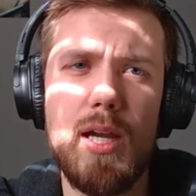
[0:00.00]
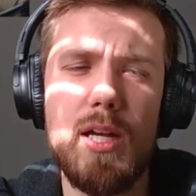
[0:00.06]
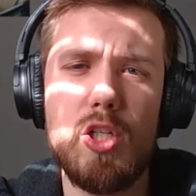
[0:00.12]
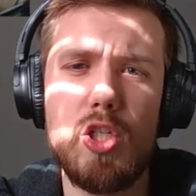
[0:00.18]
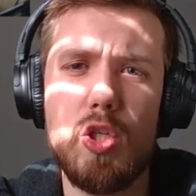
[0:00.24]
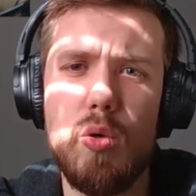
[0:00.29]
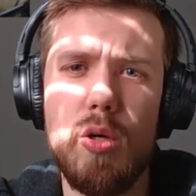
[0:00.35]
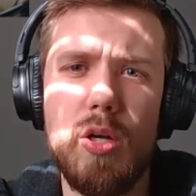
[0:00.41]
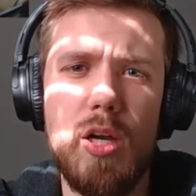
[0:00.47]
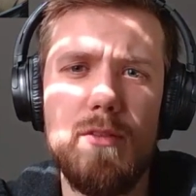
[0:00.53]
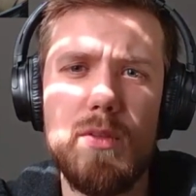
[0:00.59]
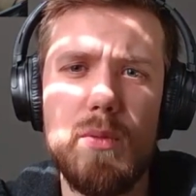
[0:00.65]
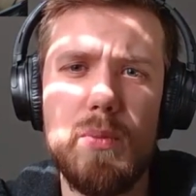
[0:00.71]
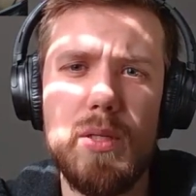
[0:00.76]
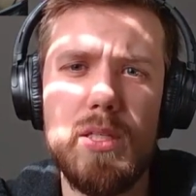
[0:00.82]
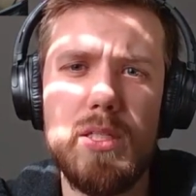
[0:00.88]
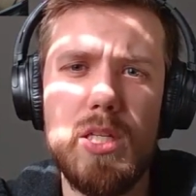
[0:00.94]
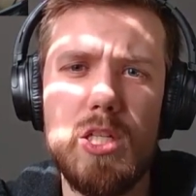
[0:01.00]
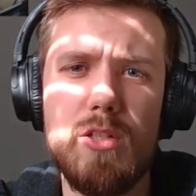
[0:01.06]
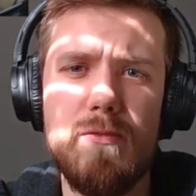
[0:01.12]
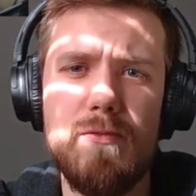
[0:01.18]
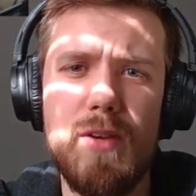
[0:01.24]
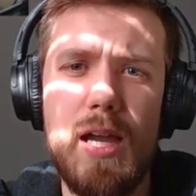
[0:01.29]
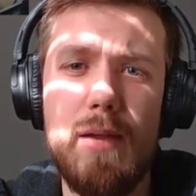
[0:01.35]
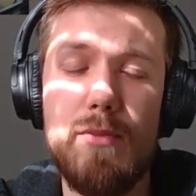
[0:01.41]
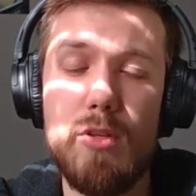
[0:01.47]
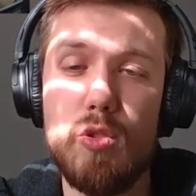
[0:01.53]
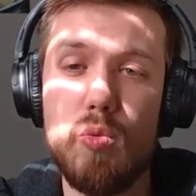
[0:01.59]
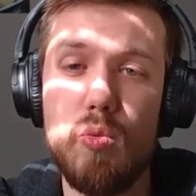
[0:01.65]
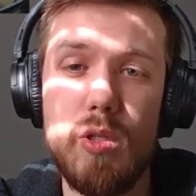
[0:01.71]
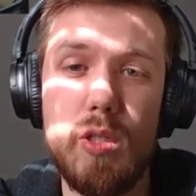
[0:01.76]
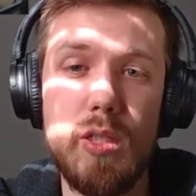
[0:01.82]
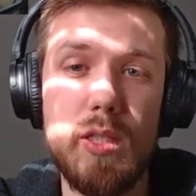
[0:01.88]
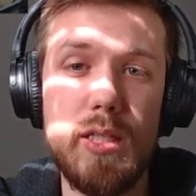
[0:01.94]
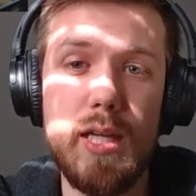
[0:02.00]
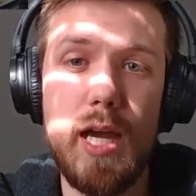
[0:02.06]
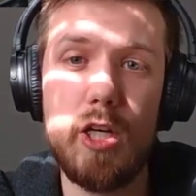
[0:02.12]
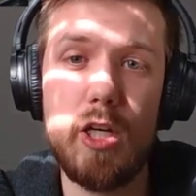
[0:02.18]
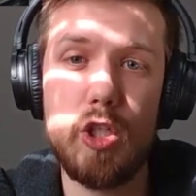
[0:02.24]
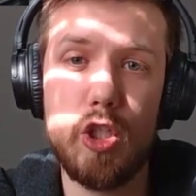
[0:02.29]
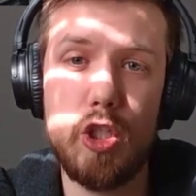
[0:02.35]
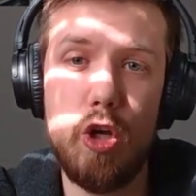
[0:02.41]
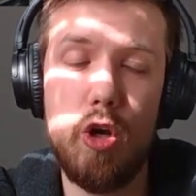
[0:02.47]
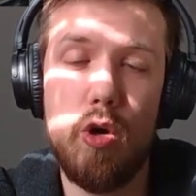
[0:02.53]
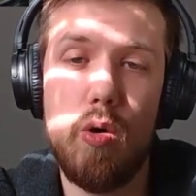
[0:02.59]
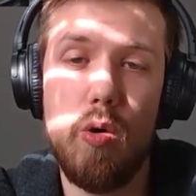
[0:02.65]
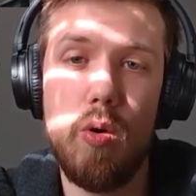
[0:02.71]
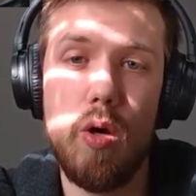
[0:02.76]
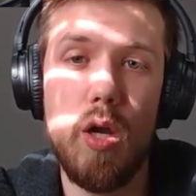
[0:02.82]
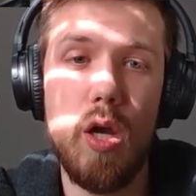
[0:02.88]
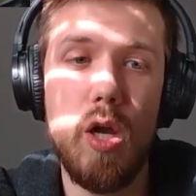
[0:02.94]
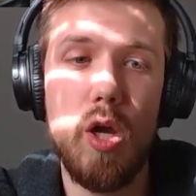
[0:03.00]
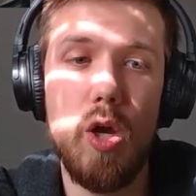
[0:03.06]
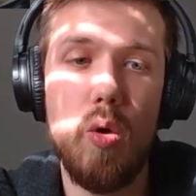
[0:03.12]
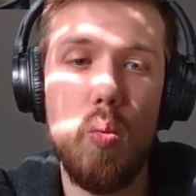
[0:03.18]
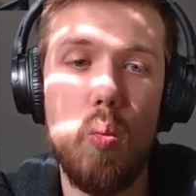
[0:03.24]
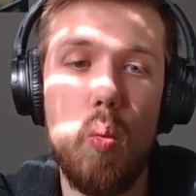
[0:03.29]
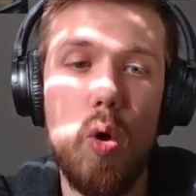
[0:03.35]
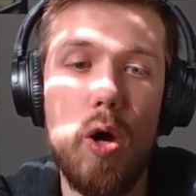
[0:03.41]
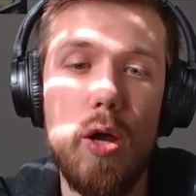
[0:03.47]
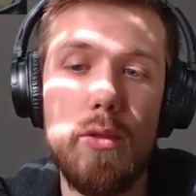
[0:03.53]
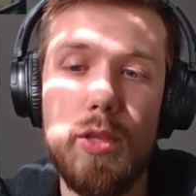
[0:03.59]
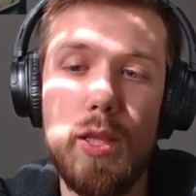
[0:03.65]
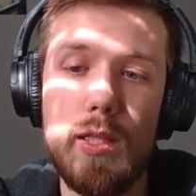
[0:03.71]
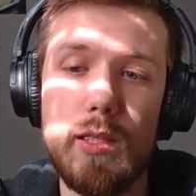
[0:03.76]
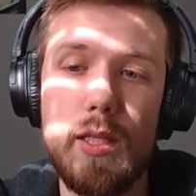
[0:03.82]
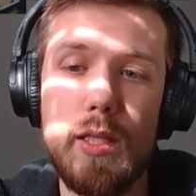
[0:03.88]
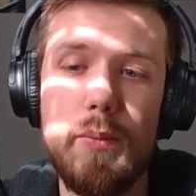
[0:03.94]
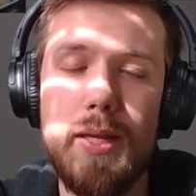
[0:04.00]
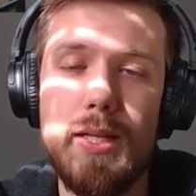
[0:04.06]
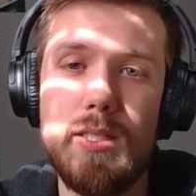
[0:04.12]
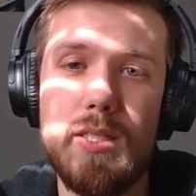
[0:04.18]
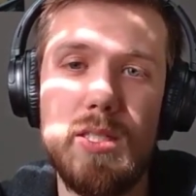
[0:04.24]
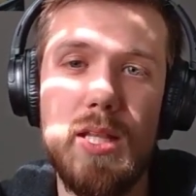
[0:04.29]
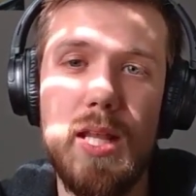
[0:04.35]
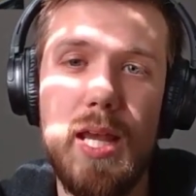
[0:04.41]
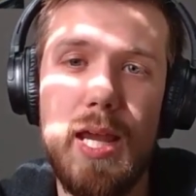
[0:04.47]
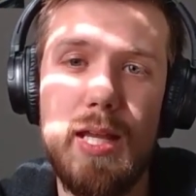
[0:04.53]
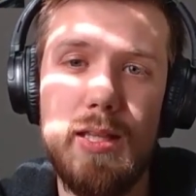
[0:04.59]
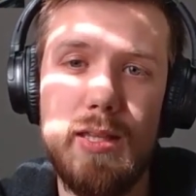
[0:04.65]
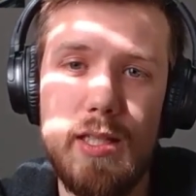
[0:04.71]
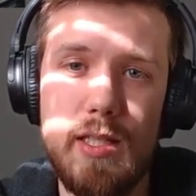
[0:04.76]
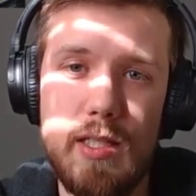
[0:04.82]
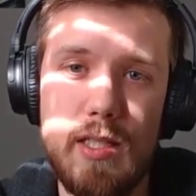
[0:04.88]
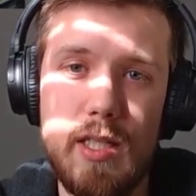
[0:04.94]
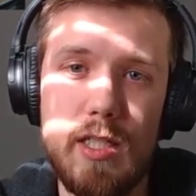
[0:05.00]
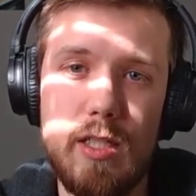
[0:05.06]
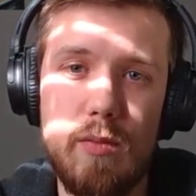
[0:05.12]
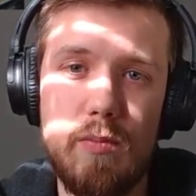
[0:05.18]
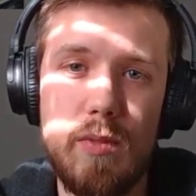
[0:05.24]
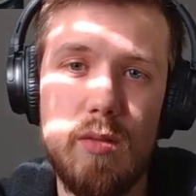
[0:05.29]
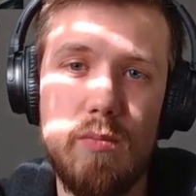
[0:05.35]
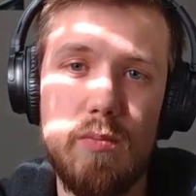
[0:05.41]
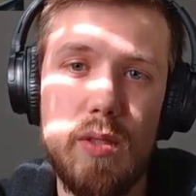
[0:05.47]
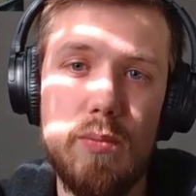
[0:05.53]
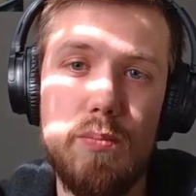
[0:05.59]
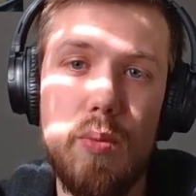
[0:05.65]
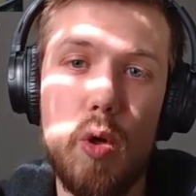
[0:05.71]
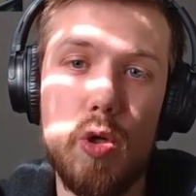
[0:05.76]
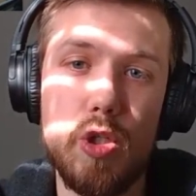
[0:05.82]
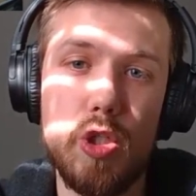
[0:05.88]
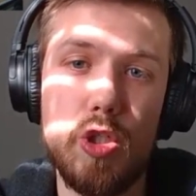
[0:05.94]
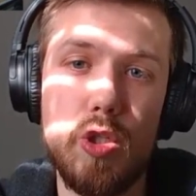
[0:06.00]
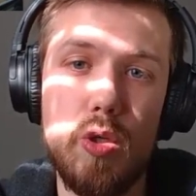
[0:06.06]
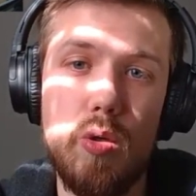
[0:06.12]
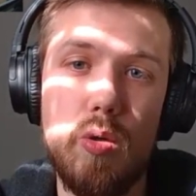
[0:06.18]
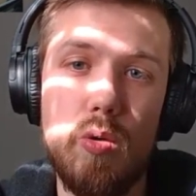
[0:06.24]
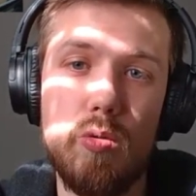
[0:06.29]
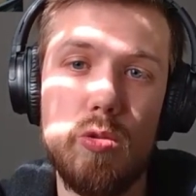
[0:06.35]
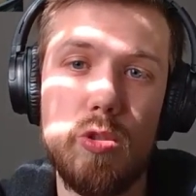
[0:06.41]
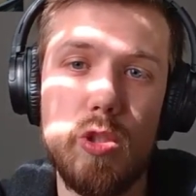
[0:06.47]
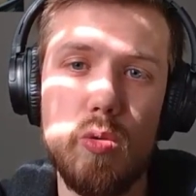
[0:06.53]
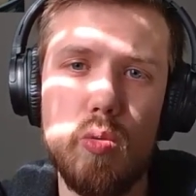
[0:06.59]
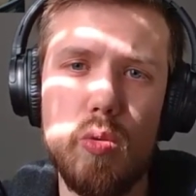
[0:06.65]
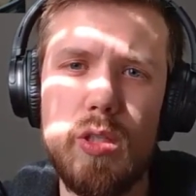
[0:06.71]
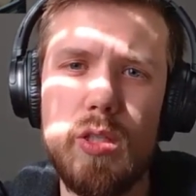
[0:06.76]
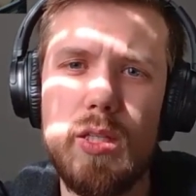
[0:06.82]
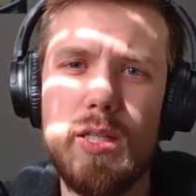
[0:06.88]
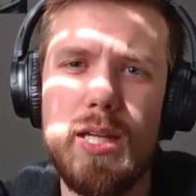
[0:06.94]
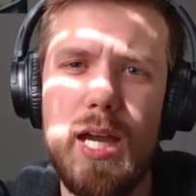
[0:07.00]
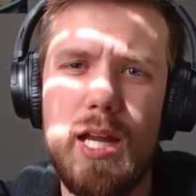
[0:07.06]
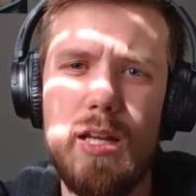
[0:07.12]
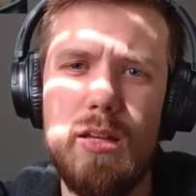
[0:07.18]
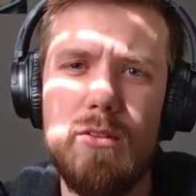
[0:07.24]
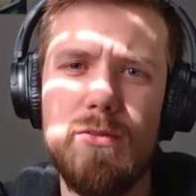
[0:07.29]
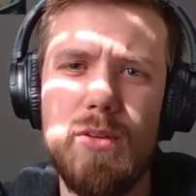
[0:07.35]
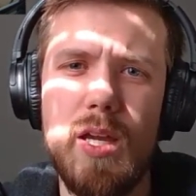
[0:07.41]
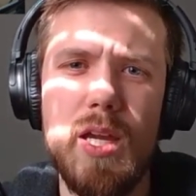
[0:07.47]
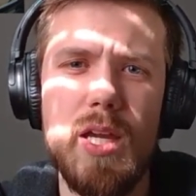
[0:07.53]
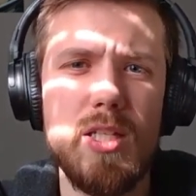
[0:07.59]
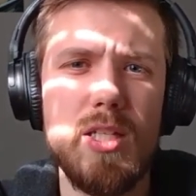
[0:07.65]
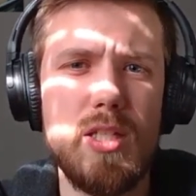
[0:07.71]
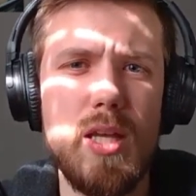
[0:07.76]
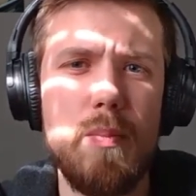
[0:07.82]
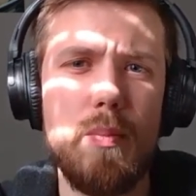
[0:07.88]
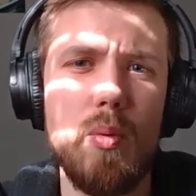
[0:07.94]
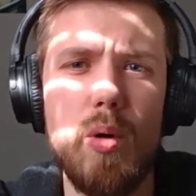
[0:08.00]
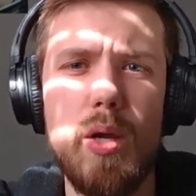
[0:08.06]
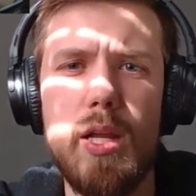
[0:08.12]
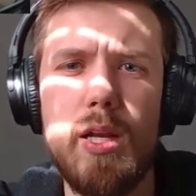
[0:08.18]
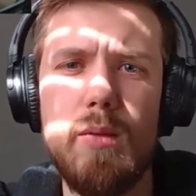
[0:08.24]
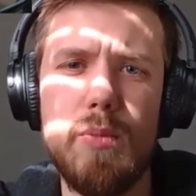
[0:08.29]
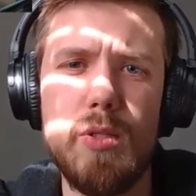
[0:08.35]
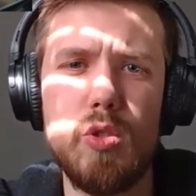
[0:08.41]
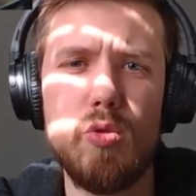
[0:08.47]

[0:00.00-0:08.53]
showing off the PlayStation 5, it's really got to show what the limits that this system can be pushed to really kind of separate it